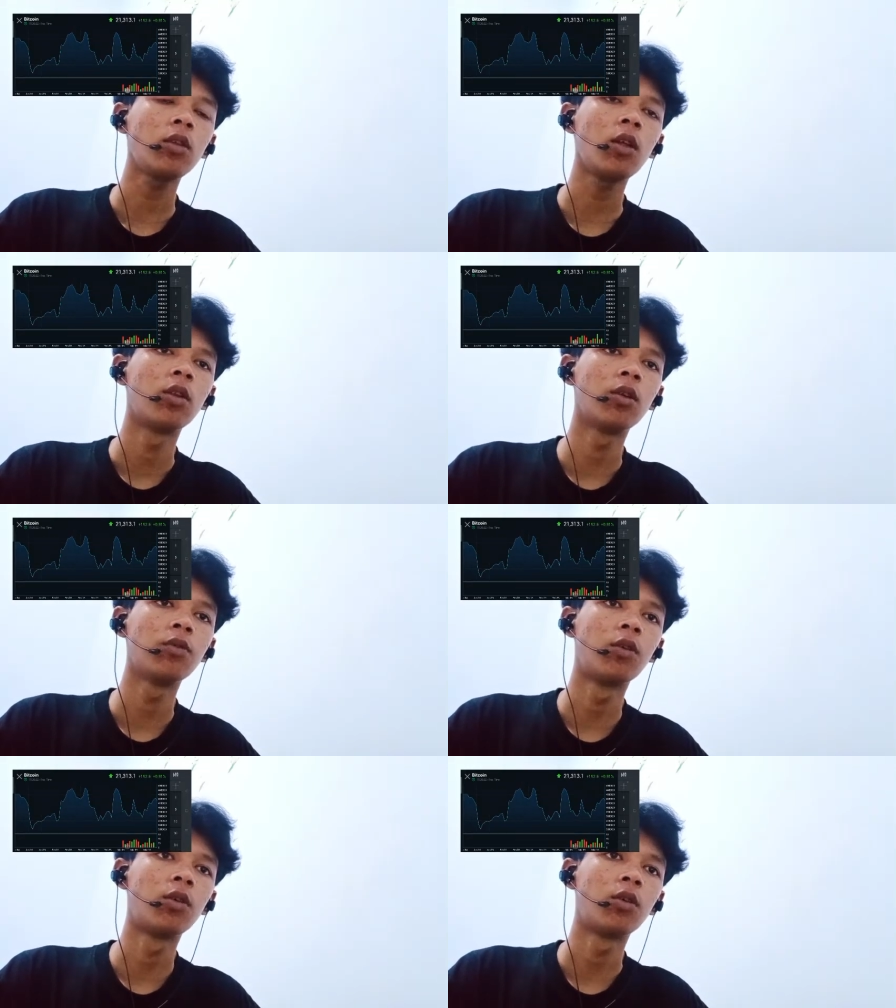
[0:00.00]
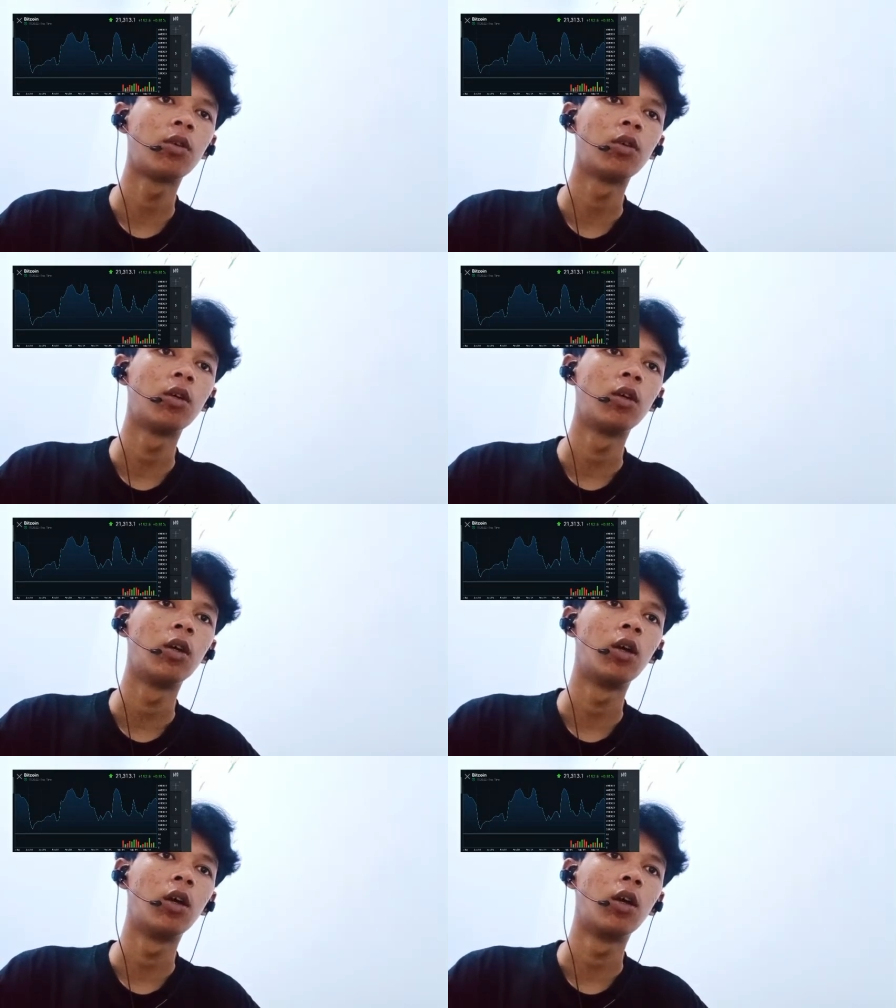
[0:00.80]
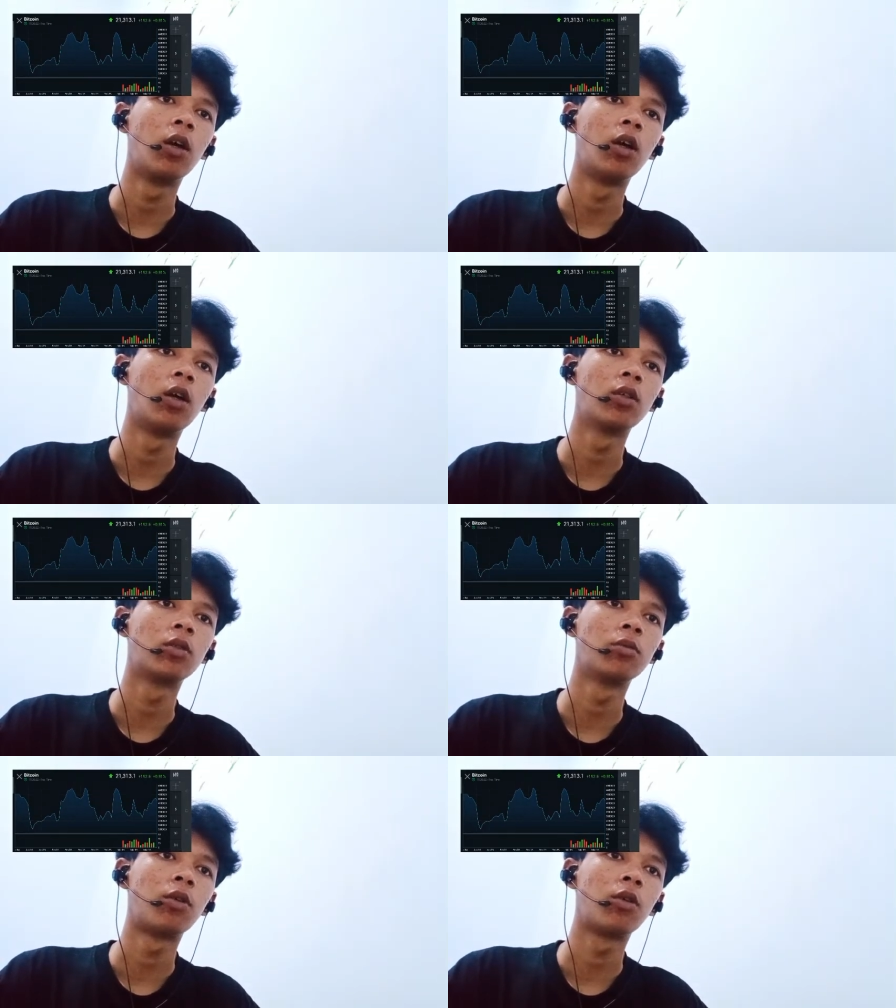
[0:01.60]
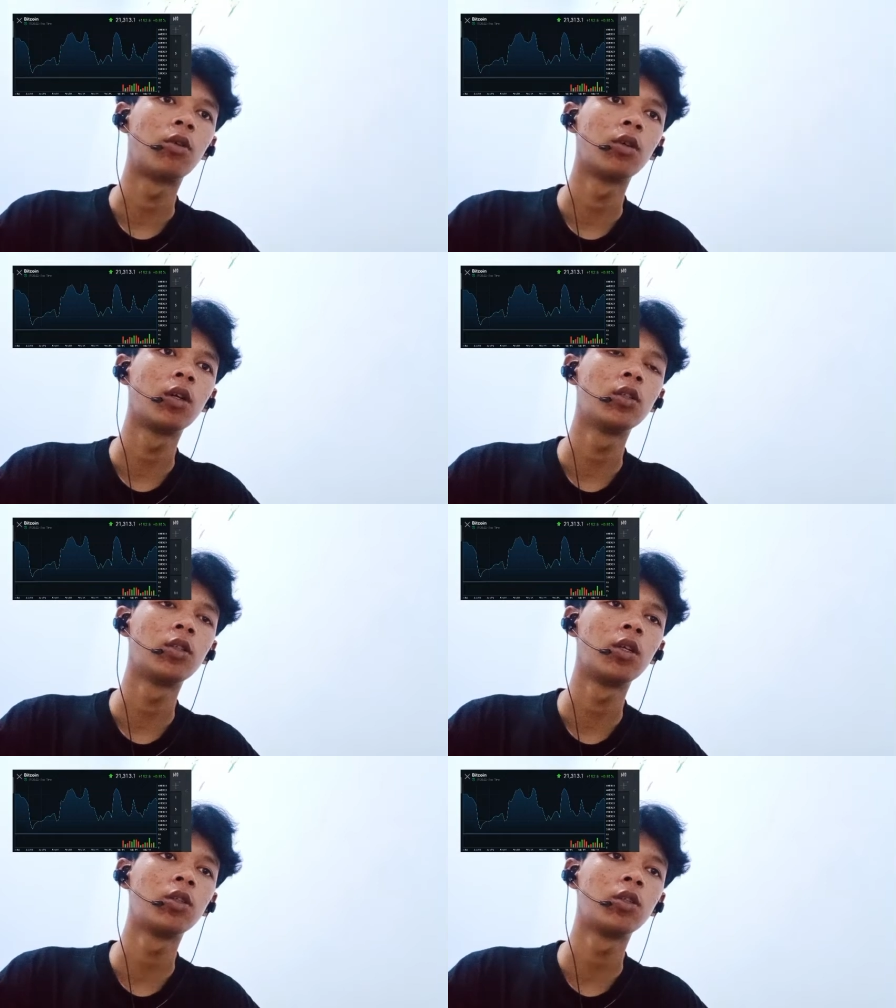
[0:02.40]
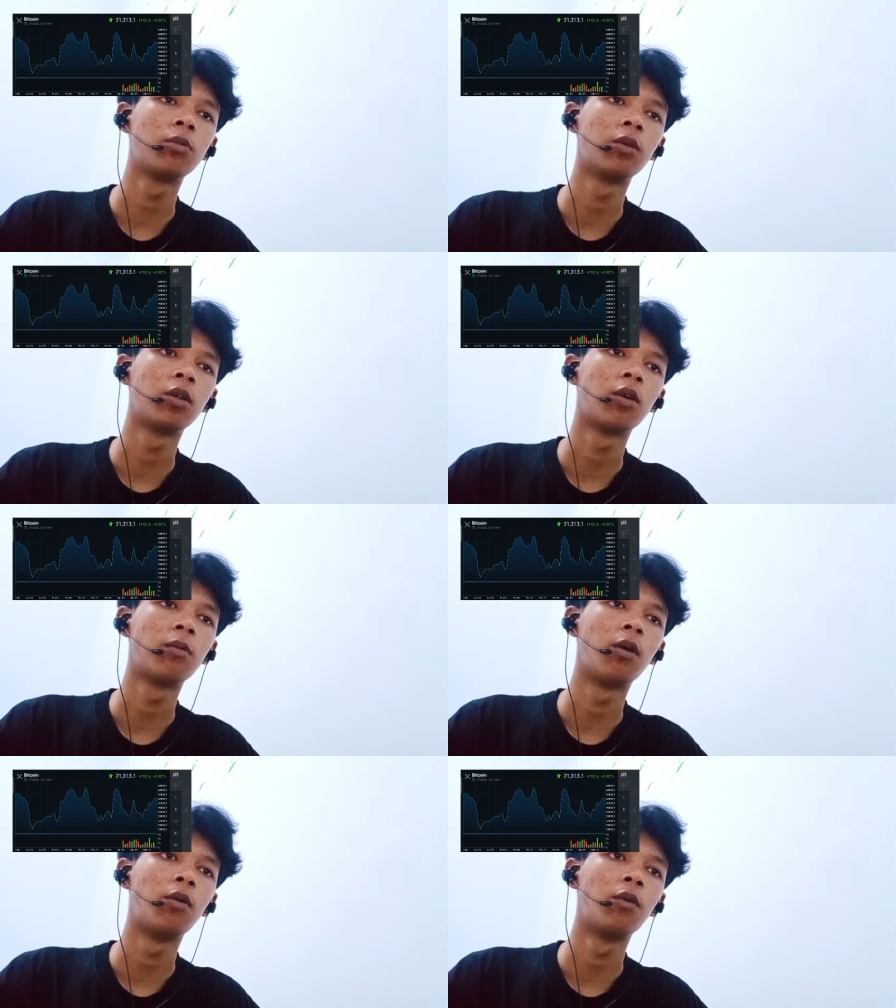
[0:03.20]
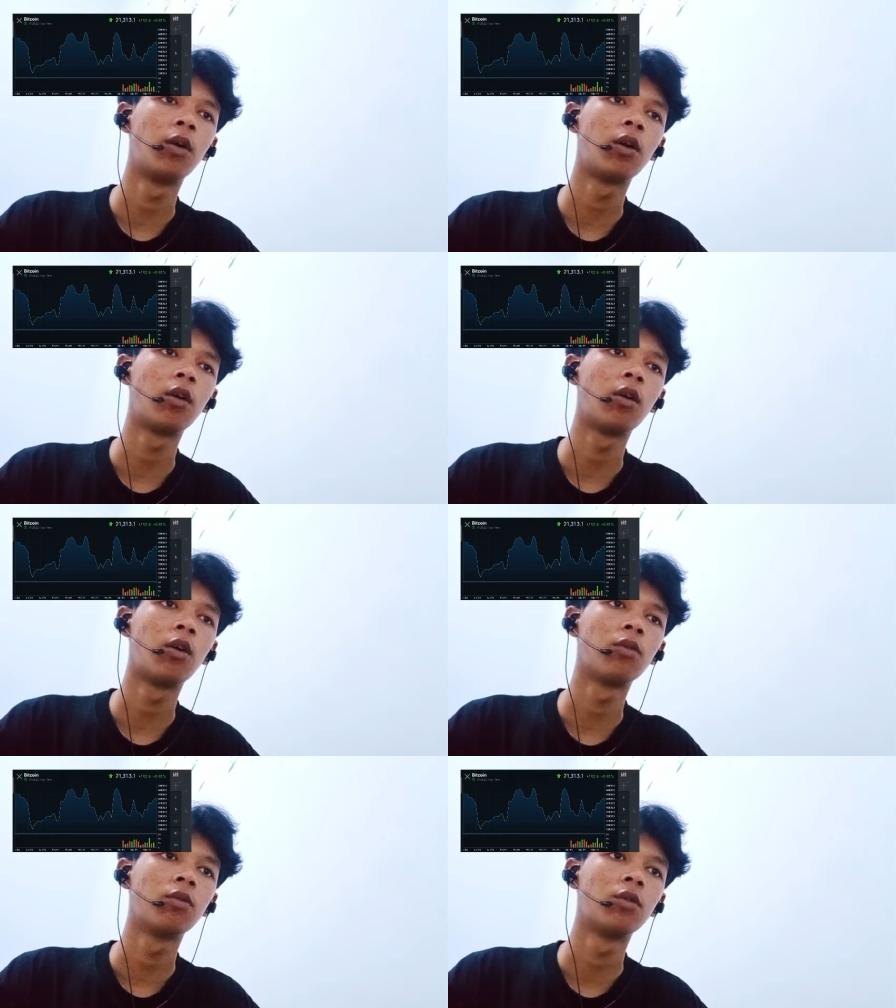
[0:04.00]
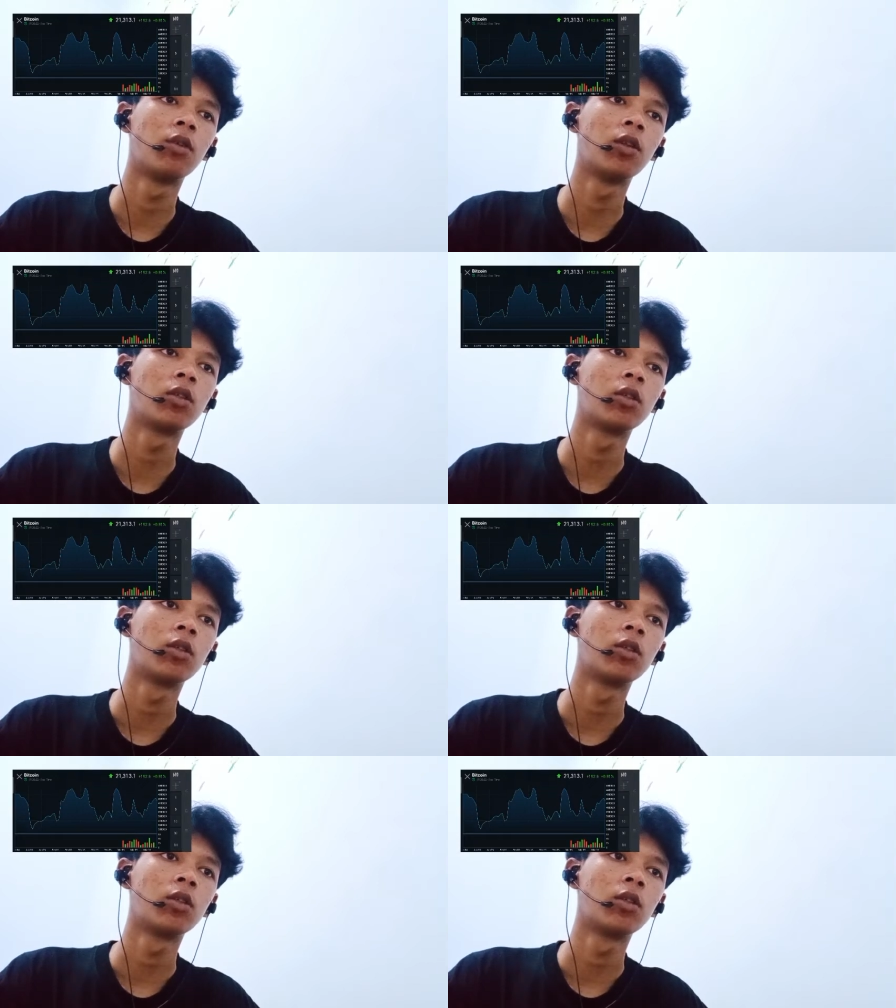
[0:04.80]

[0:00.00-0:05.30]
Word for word: Therefore, as more organizations become aware of this